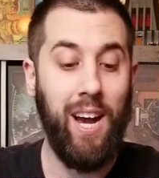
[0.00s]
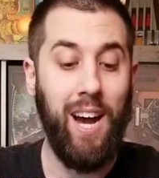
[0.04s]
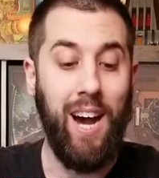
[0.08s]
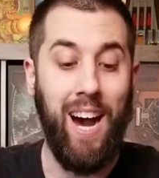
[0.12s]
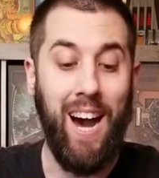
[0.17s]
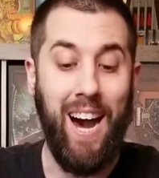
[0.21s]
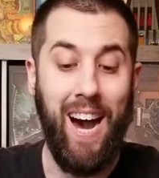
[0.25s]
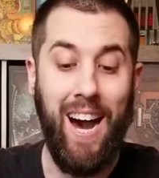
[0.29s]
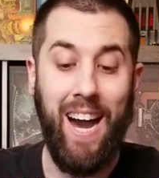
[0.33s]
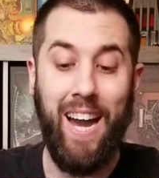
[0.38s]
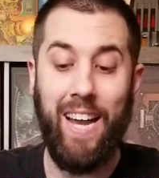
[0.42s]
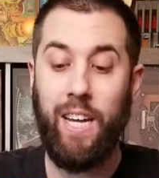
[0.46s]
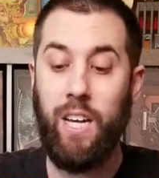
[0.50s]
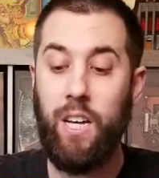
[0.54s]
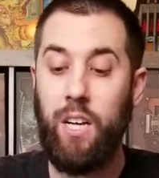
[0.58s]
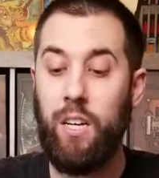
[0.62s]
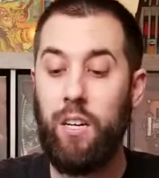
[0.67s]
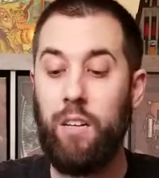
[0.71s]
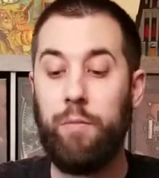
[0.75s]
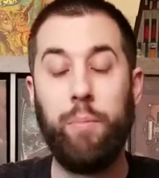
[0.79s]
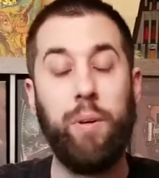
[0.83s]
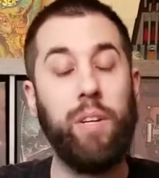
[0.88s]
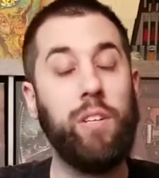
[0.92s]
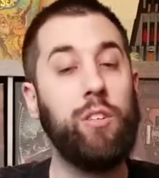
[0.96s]
I could have
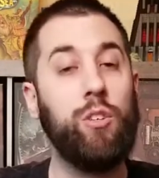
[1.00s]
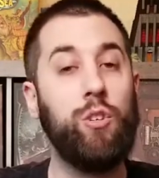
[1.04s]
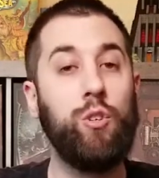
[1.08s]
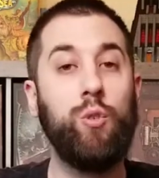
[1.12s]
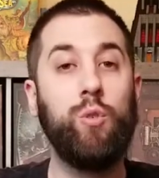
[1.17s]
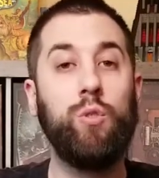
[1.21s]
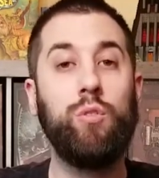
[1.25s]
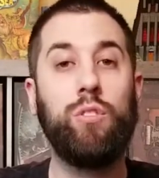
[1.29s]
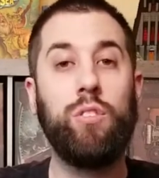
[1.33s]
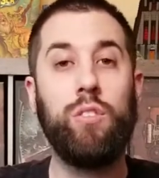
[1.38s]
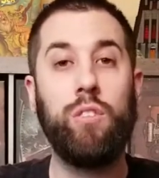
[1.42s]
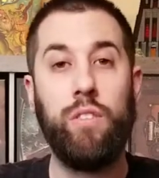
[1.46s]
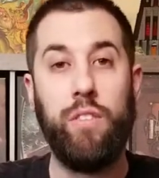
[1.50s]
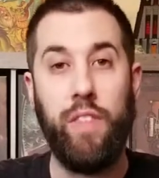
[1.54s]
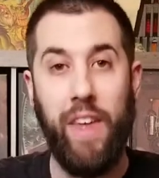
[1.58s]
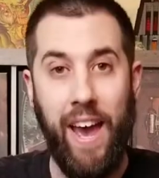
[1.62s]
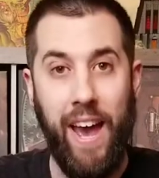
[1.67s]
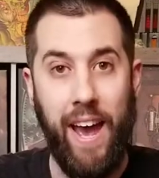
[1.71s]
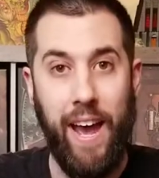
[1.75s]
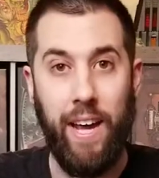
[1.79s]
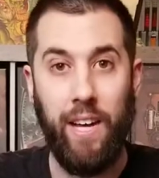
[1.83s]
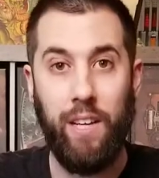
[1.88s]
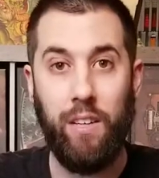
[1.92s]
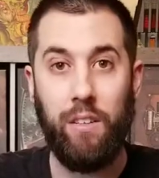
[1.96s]
been using
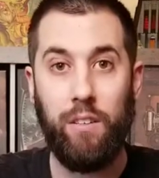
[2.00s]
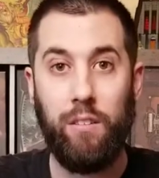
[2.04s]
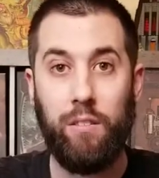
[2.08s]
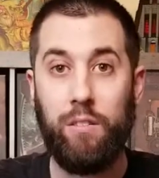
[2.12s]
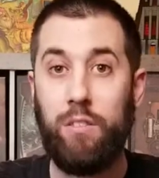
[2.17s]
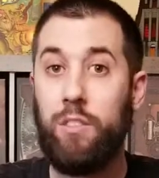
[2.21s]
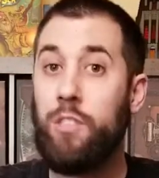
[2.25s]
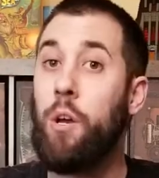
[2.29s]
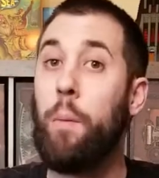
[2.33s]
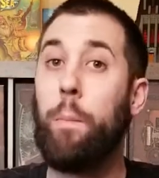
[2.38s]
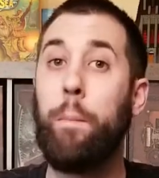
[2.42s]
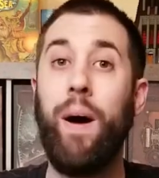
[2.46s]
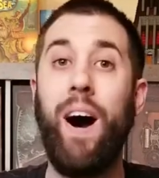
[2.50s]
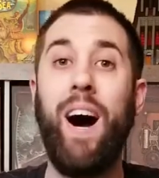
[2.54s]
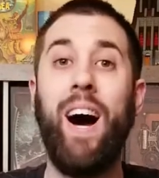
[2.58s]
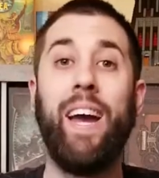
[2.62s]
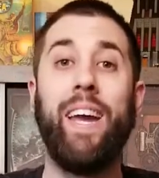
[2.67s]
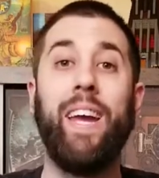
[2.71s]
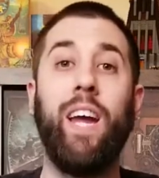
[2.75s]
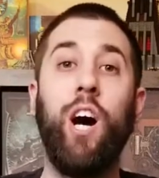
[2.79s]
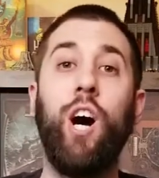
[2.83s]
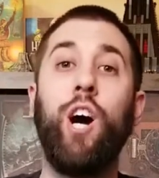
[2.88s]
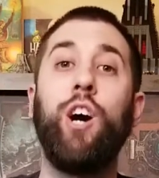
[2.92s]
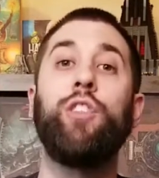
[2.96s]
that to buy
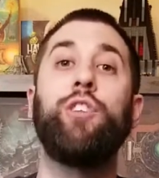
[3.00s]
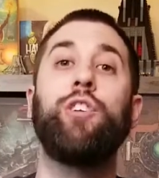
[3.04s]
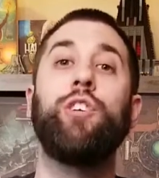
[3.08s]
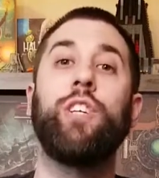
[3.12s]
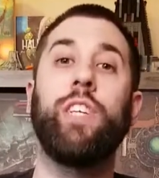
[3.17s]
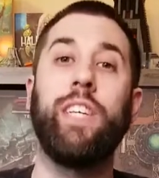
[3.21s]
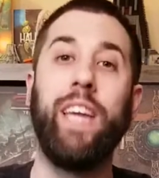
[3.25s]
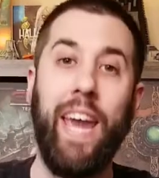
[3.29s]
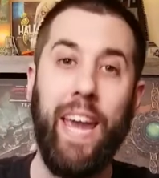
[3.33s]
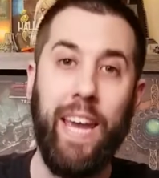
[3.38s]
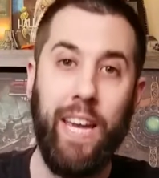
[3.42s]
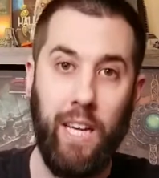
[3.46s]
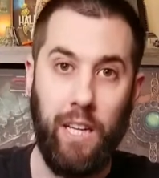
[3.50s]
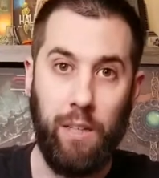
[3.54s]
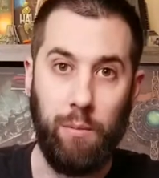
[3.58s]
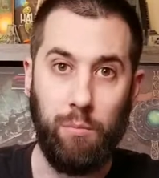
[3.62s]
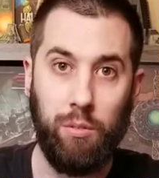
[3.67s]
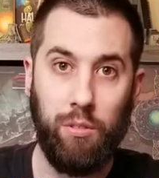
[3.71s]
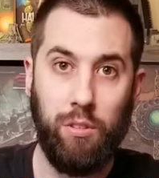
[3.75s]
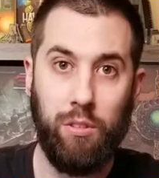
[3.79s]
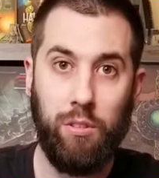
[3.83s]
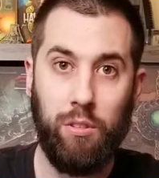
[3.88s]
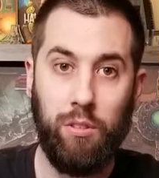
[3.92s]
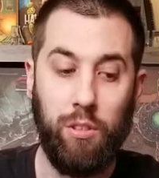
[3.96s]
other
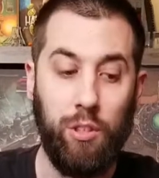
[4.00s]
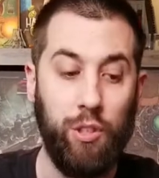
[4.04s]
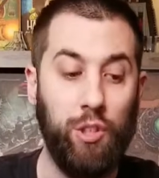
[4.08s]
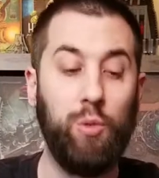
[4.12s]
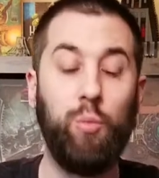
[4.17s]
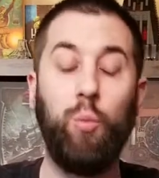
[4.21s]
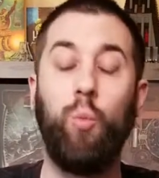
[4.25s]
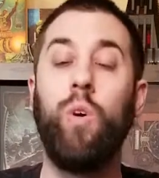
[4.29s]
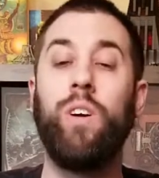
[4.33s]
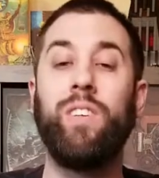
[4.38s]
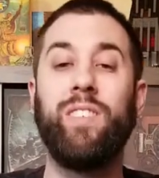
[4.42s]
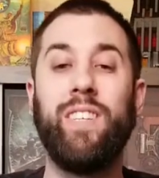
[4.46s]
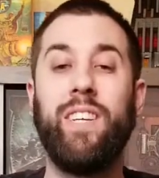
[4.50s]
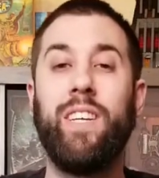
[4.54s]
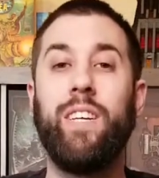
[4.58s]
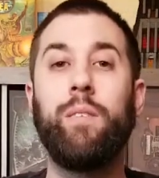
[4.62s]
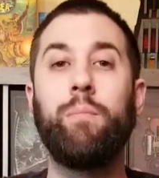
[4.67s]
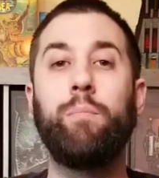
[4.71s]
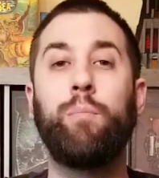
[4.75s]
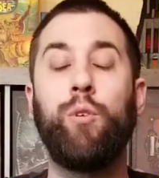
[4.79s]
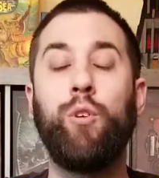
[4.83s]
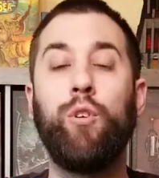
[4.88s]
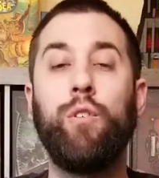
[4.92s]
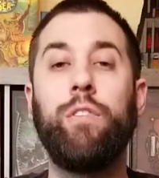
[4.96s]
games. Was it
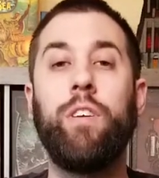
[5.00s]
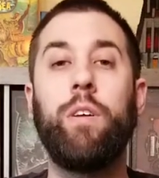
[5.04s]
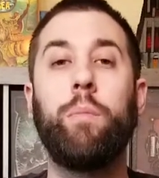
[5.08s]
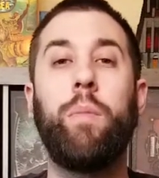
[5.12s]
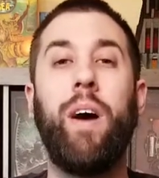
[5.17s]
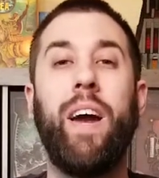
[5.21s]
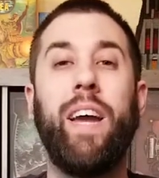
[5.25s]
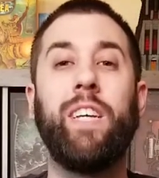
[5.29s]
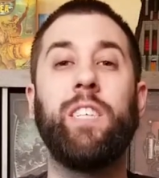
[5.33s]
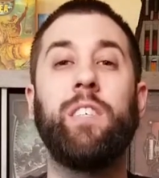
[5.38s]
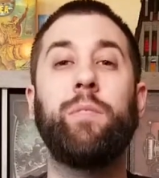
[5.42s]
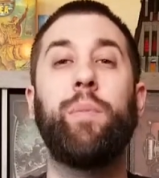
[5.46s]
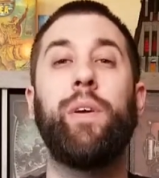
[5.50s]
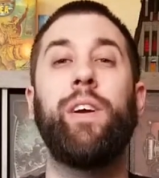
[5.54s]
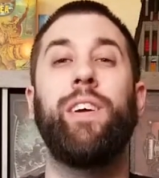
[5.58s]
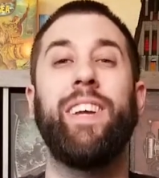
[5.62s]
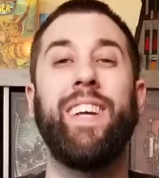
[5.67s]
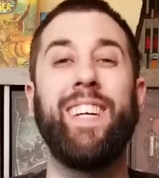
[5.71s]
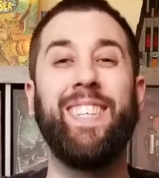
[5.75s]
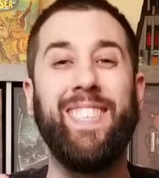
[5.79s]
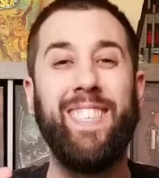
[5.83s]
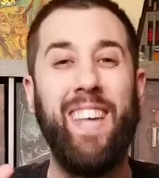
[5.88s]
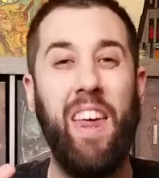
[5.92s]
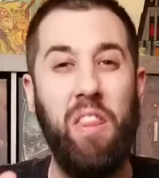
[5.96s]
improving my
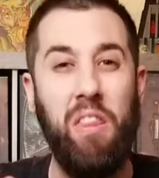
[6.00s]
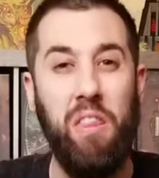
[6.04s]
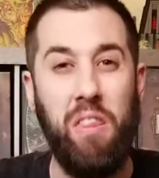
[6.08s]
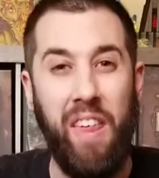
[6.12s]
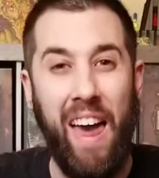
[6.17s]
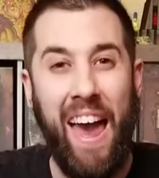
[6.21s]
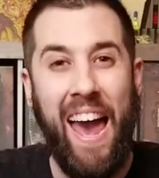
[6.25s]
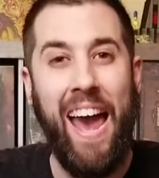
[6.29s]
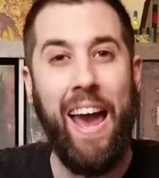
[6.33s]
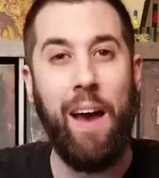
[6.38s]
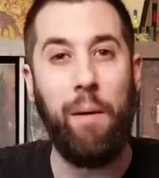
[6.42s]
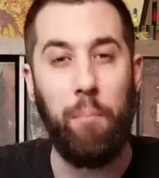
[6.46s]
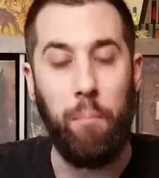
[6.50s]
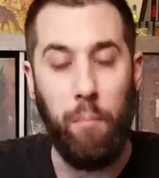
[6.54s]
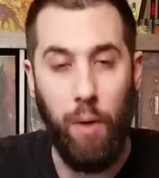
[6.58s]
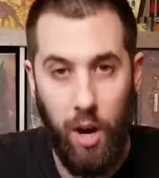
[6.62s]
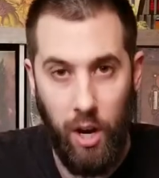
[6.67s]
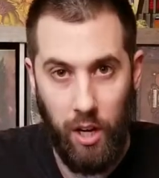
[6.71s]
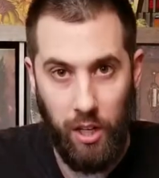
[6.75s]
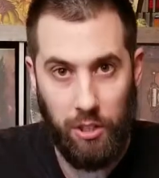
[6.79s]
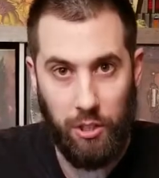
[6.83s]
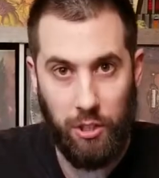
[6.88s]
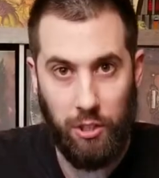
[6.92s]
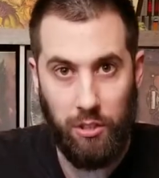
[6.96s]
experience that
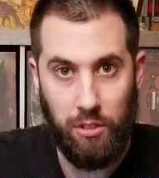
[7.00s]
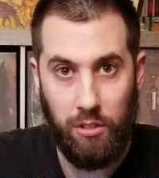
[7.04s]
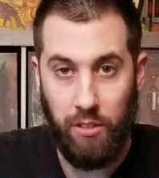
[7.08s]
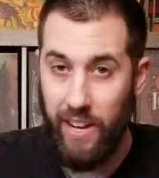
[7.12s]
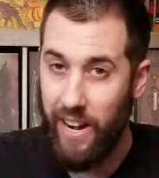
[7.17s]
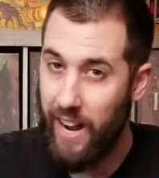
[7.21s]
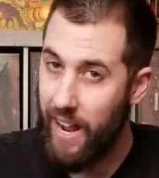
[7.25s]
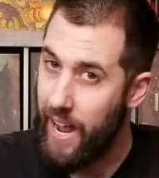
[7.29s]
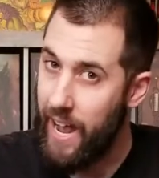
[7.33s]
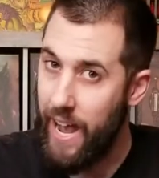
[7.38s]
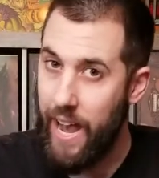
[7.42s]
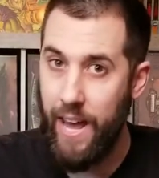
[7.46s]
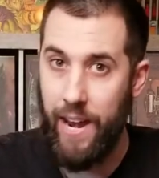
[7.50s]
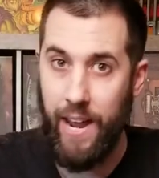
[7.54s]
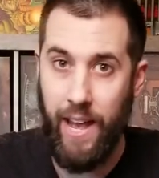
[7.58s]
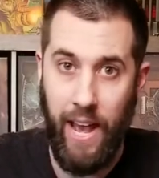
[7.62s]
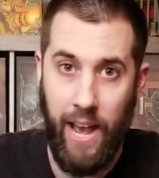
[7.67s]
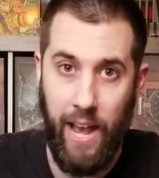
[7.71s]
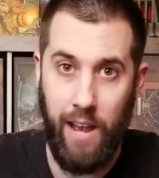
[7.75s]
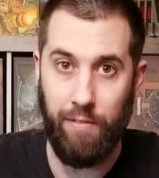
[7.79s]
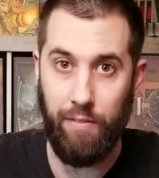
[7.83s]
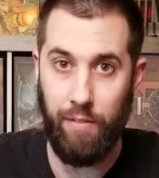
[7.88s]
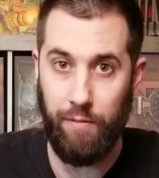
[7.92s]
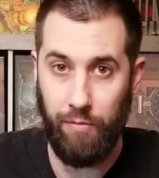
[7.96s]
much that I had to
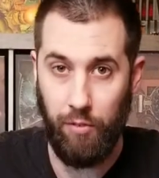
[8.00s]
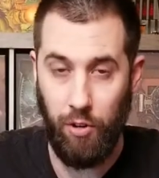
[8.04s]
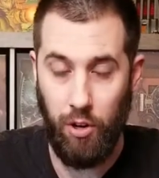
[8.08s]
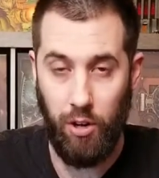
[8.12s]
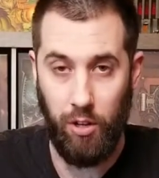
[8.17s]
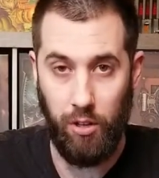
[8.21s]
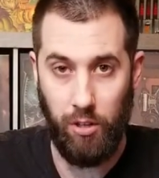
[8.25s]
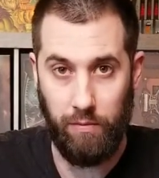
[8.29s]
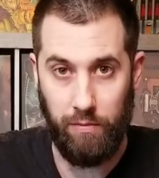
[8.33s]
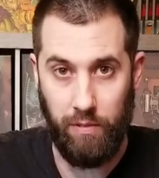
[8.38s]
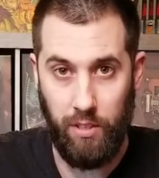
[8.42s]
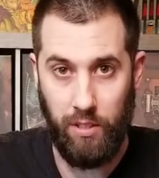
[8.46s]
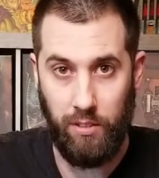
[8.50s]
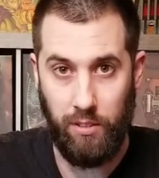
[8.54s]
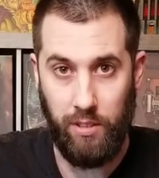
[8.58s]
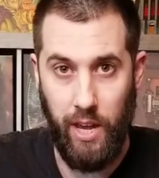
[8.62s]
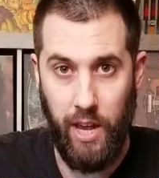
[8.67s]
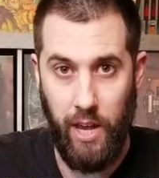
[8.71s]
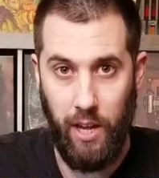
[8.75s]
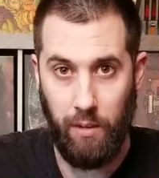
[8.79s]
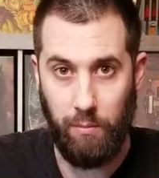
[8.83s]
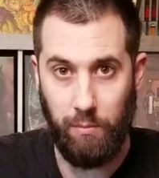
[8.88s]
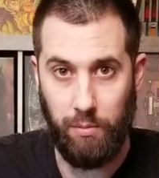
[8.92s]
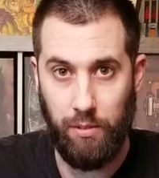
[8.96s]
have it for all of these
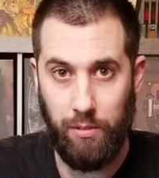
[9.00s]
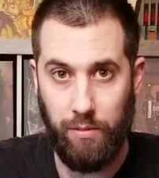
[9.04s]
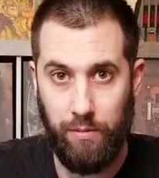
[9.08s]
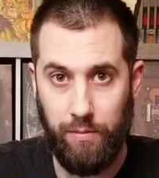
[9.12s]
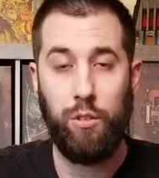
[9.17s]
games?